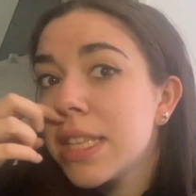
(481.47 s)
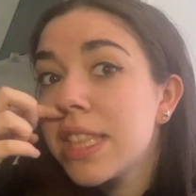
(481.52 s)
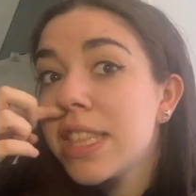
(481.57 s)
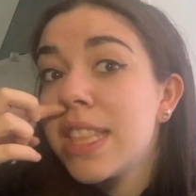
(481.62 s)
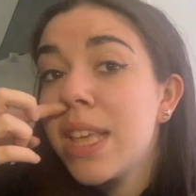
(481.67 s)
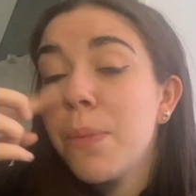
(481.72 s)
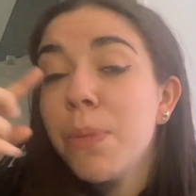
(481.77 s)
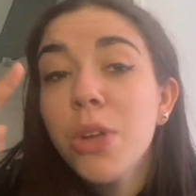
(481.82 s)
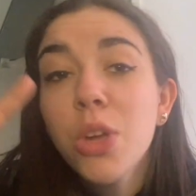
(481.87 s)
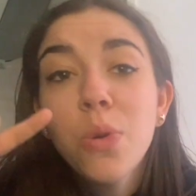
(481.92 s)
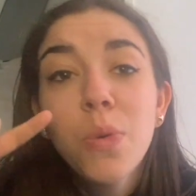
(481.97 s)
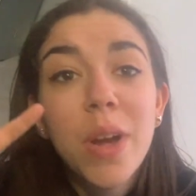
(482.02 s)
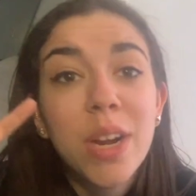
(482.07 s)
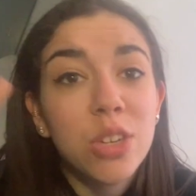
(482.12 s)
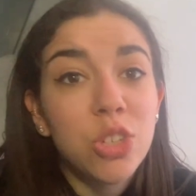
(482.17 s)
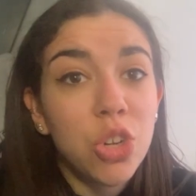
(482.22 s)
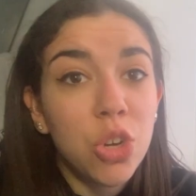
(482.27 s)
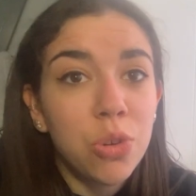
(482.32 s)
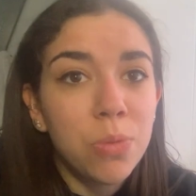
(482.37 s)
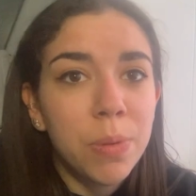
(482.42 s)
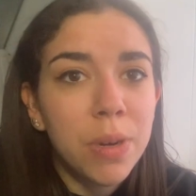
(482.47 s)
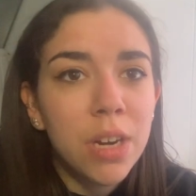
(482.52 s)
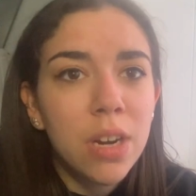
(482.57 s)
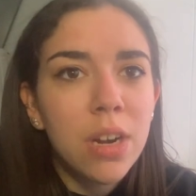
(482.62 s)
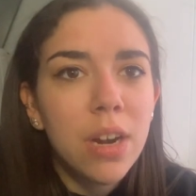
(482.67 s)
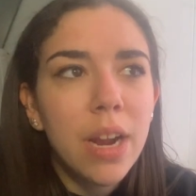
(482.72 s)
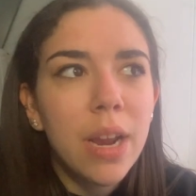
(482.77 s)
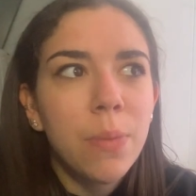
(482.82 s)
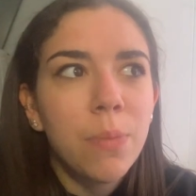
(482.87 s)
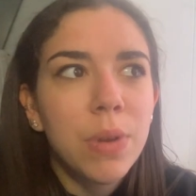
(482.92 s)
Then we go to October
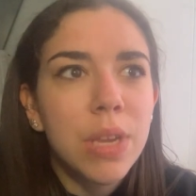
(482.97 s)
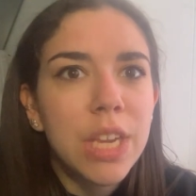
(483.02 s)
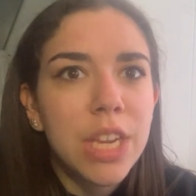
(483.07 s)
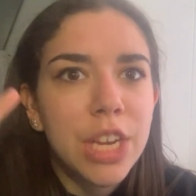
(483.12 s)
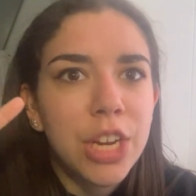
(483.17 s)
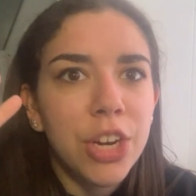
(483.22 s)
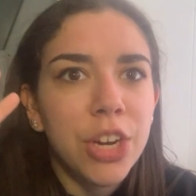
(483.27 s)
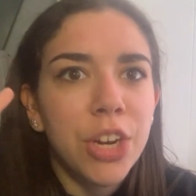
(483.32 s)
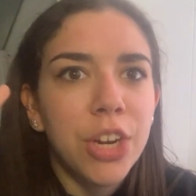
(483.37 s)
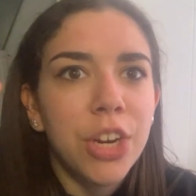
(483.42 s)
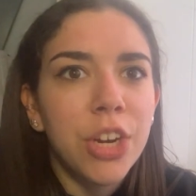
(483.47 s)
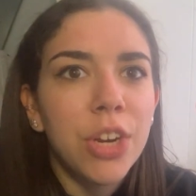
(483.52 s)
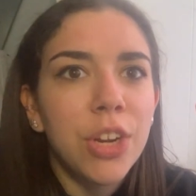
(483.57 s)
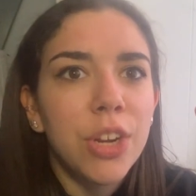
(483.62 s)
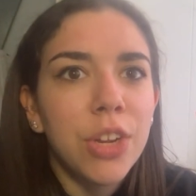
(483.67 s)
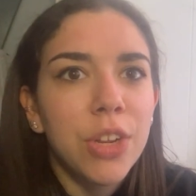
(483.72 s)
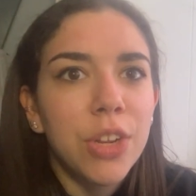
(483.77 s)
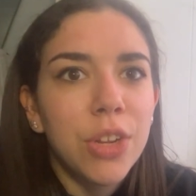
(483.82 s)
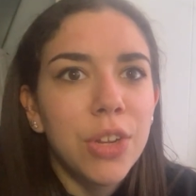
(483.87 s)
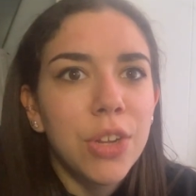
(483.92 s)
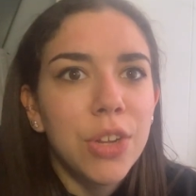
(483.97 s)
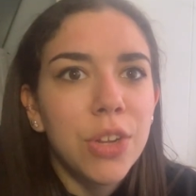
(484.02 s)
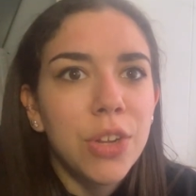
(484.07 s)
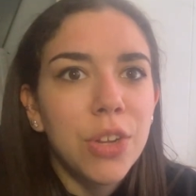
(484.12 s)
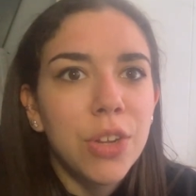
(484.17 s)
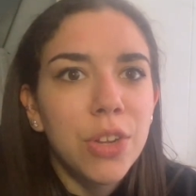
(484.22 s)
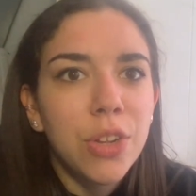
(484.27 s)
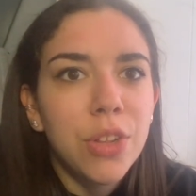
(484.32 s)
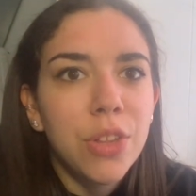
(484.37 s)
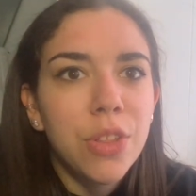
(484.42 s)
and we hear
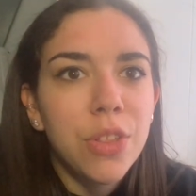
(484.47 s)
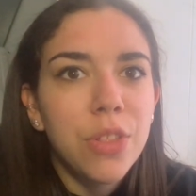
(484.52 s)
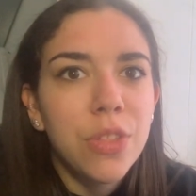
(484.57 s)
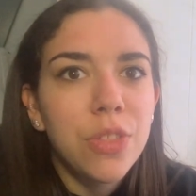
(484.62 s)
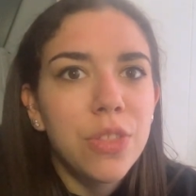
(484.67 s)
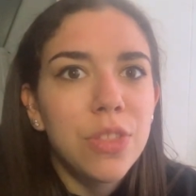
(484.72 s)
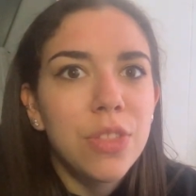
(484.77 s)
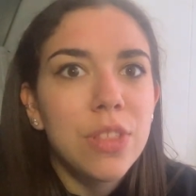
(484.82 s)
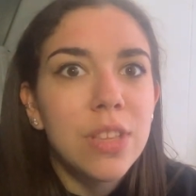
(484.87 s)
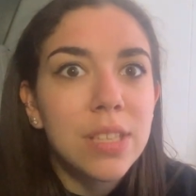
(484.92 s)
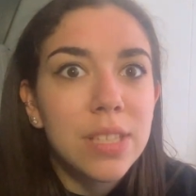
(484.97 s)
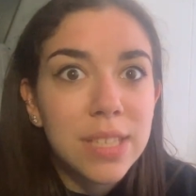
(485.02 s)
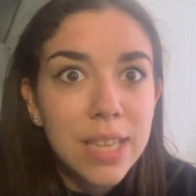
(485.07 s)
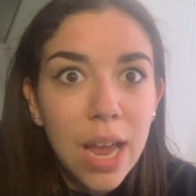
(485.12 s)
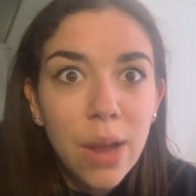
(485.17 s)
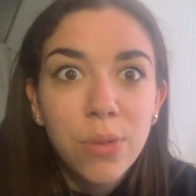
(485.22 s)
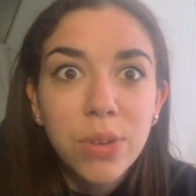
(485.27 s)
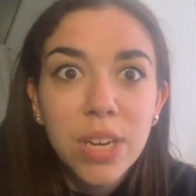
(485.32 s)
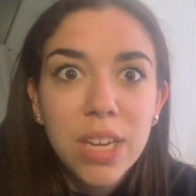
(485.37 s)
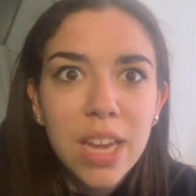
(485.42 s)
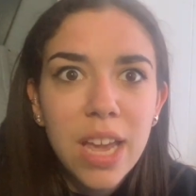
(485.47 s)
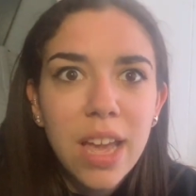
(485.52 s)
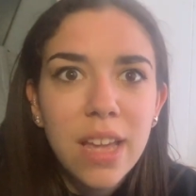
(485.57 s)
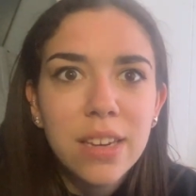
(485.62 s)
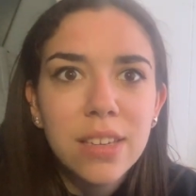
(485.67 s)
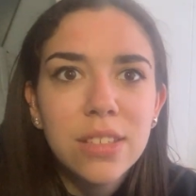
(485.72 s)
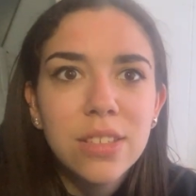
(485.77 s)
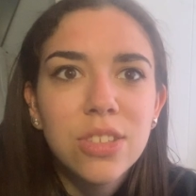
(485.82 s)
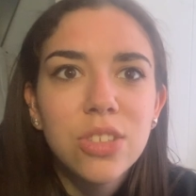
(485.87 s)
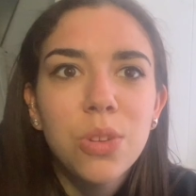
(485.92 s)
the sound
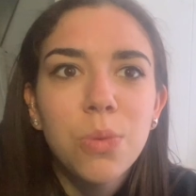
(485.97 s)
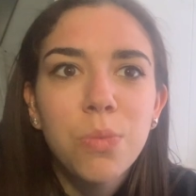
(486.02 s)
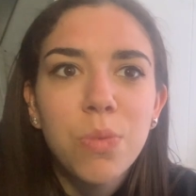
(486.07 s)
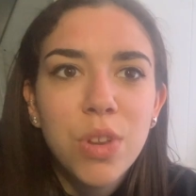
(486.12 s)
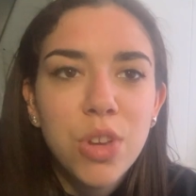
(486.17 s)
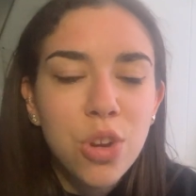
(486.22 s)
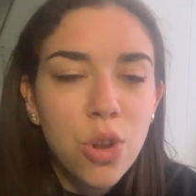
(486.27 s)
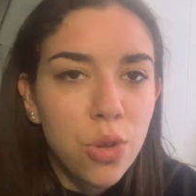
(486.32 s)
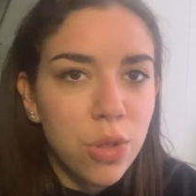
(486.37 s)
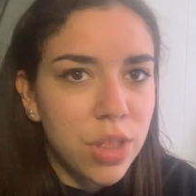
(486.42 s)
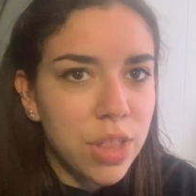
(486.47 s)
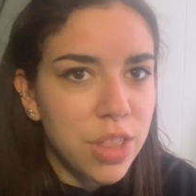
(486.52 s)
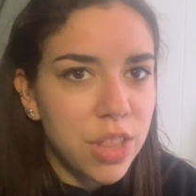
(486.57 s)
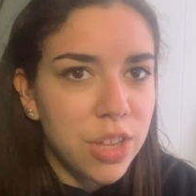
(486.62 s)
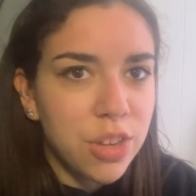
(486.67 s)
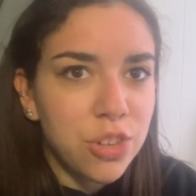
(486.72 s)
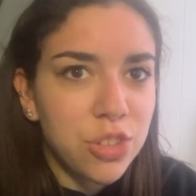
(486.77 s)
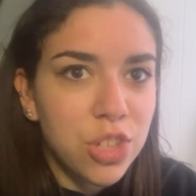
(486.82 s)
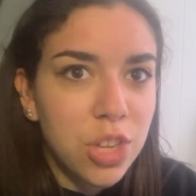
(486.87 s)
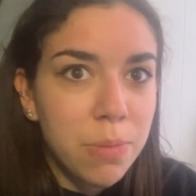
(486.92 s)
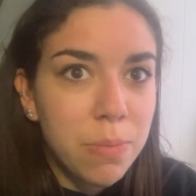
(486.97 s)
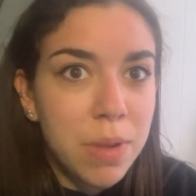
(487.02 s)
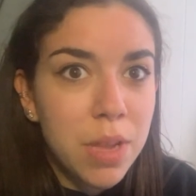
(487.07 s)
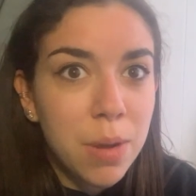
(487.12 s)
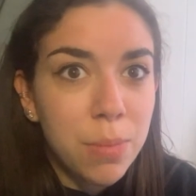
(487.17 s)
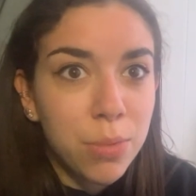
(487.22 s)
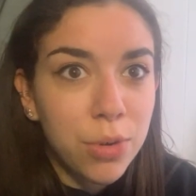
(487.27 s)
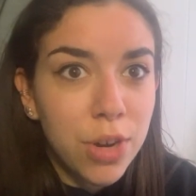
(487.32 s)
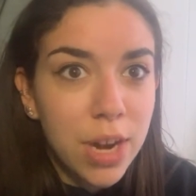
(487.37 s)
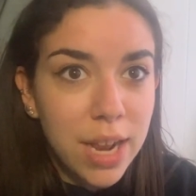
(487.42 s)
again. So we know that there's going to be a
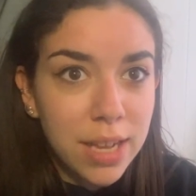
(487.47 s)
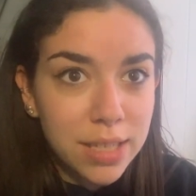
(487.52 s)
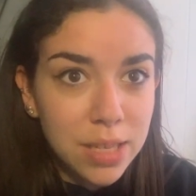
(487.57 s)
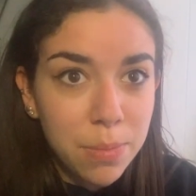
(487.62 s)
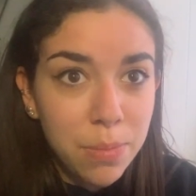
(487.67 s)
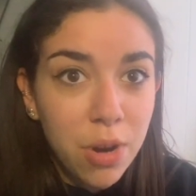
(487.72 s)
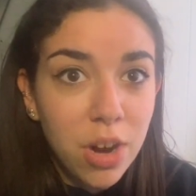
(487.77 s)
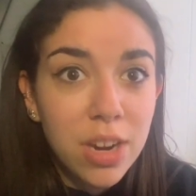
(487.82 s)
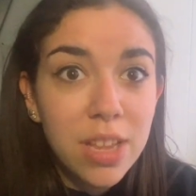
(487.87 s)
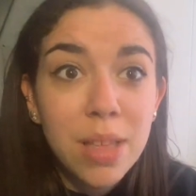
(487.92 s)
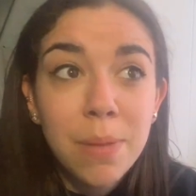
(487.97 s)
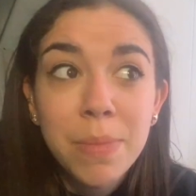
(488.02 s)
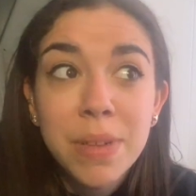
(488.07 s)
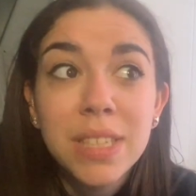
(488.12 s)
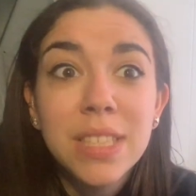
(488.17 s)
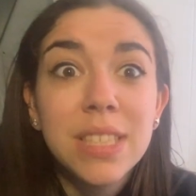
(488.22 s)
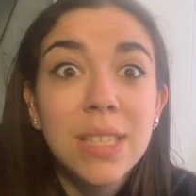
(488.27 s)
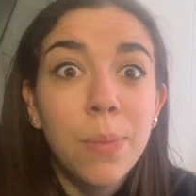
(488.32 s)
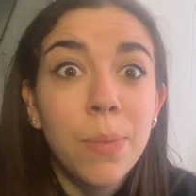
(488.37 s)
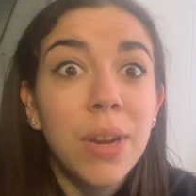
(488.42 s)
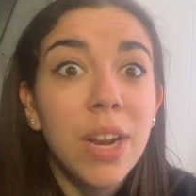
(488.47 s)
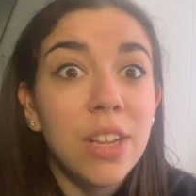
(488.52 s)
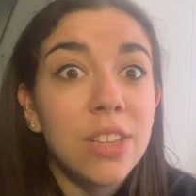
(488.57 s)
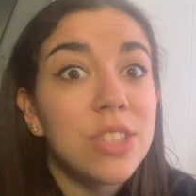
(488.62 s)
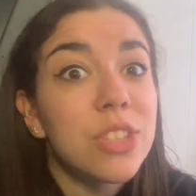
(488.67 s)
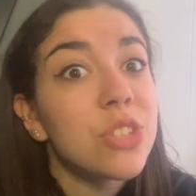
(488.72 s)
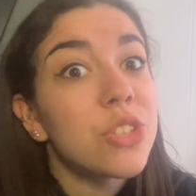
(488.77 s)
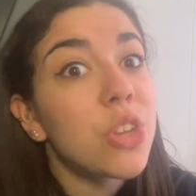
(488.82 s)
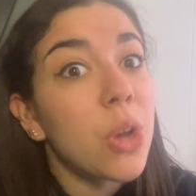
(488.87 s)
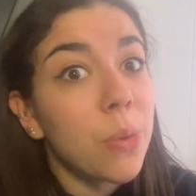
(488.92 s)
Borrasca party. That means someone
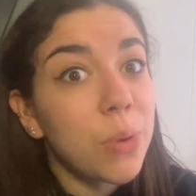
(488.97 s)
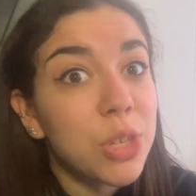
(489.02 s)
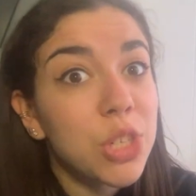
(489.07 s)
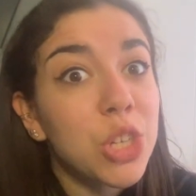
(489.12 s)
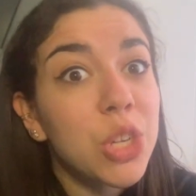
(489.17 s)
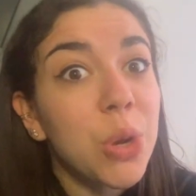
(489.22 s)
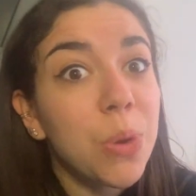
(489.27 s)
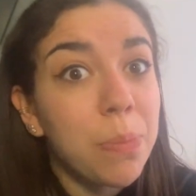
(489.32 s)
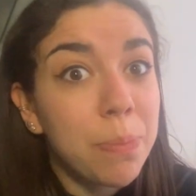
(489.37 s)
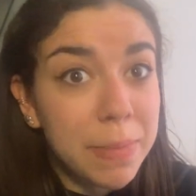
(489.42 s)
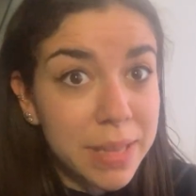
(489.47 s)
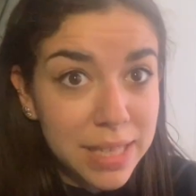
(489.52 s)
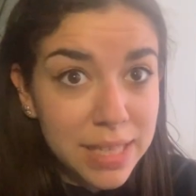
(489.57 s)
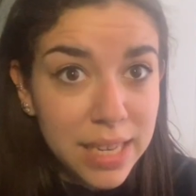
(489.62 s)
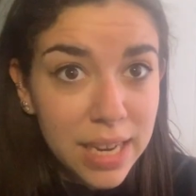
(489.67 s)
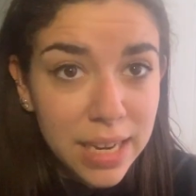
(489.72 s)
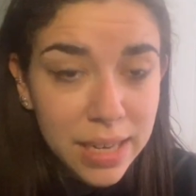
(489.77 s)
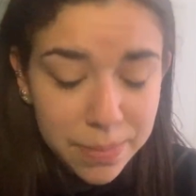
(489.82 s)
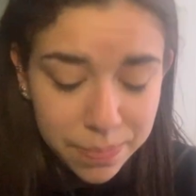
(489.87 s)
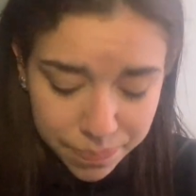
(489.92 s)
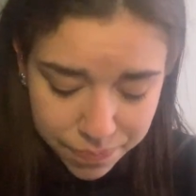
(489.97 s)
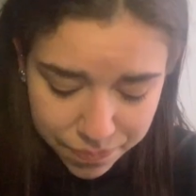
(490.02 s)
else is going to go missing.